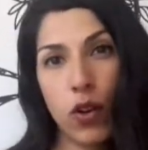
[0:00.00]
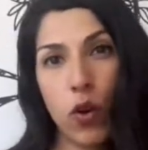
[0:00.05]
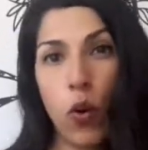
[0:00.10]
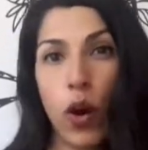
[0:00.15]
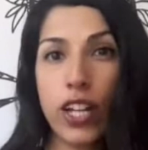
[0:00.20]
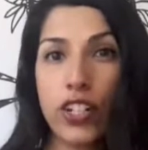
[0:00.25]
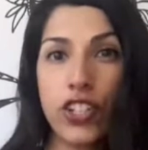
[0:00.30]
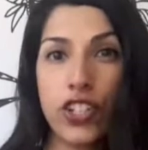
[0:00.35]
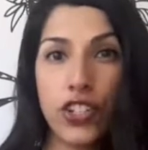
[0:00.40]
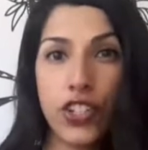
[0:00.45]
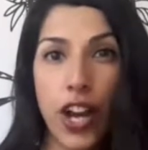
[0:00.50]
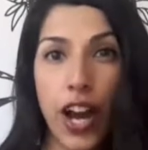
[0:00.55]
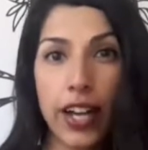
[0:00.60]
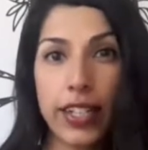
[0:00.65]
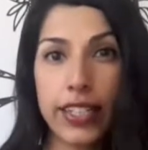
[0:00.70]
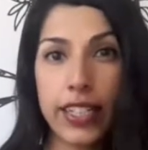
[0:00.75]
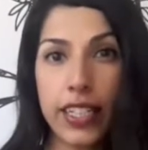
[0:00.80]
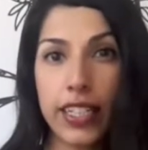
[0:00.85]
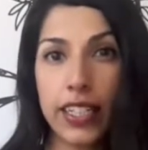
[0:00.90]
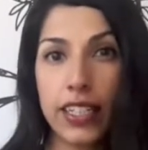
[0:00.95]
quite
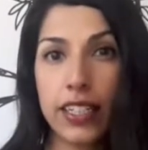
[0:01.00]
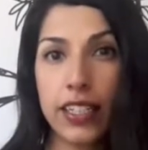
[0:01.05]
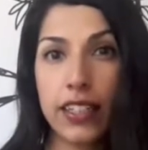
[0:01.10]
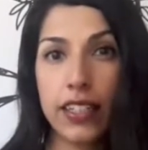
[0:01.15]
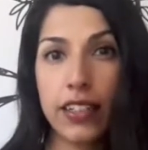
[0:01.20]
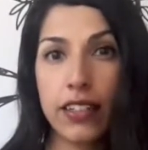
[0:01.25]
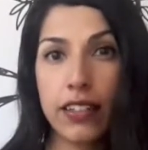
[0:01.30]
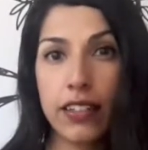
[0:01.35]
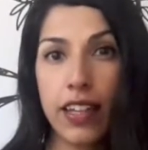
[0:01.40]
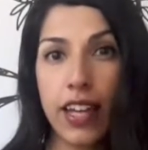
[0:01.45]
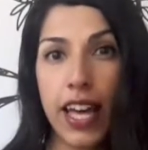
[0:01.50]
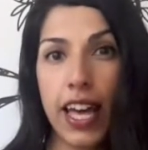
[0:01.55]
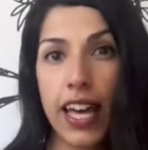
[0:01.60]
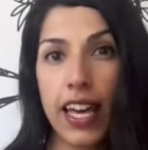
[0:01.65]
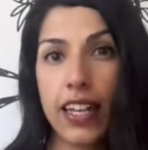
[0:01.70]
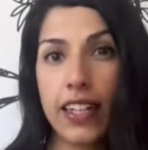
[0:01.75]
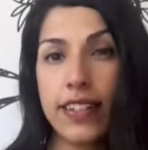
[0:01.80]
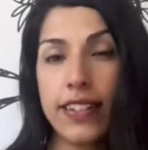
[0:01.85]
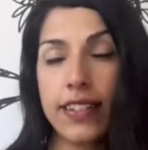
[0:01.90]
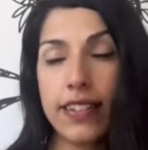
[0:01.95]
shocking
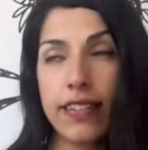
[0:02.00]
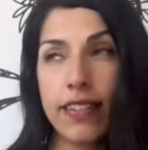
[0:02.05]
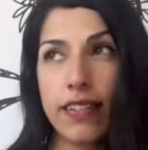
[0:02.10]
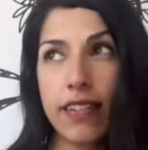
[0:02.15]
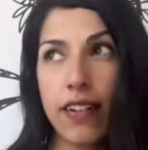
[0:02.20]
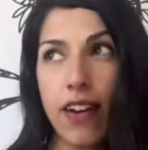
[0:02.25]
and